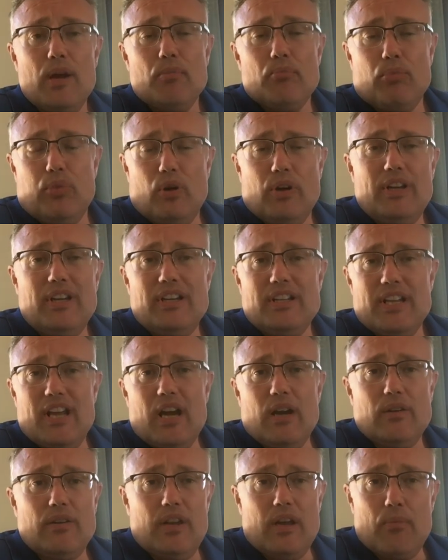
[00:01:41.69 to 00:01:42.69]
putting
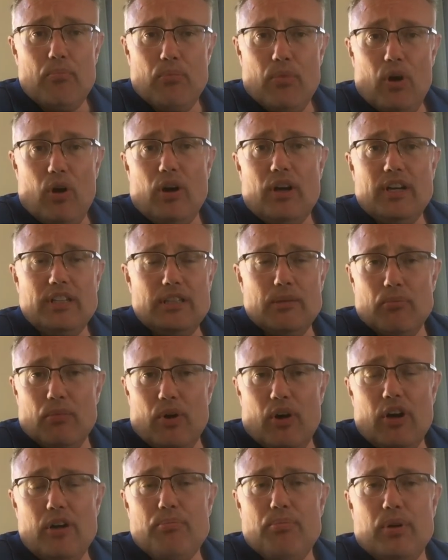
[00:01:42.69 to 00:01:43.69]
down a mark in the
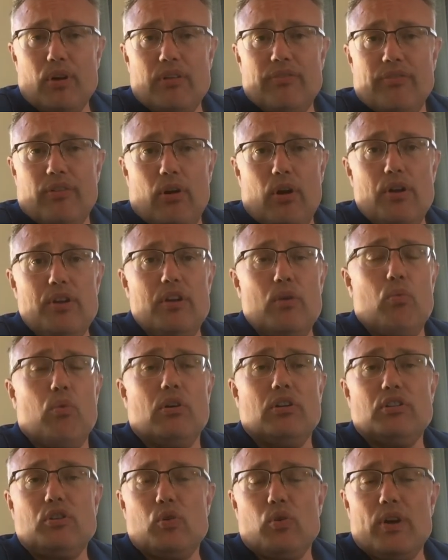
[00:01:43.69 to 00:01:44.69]
Markbook for you,
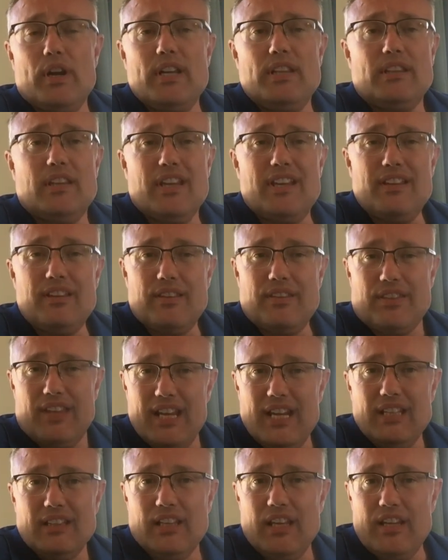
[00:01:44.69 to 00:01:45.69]
what grade they
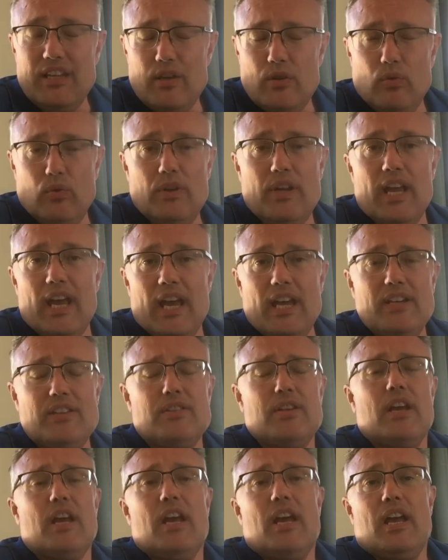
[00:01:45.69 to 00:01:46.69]
think that you'll get
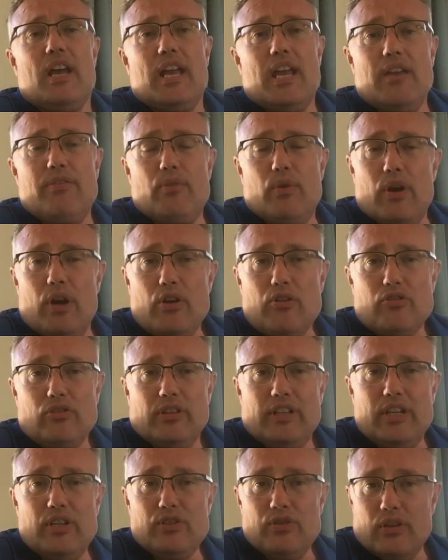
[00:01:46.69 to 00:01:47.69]
if you
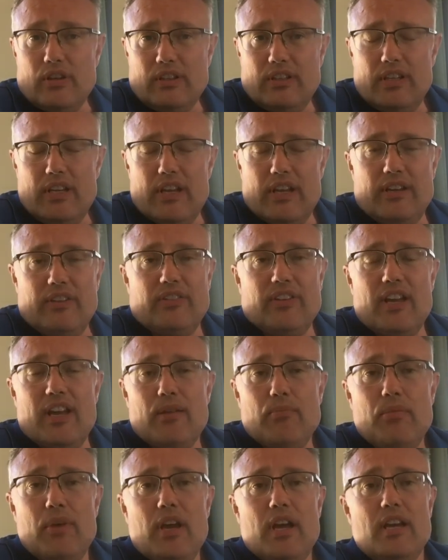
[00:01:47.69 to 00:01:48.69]
actually took the exam,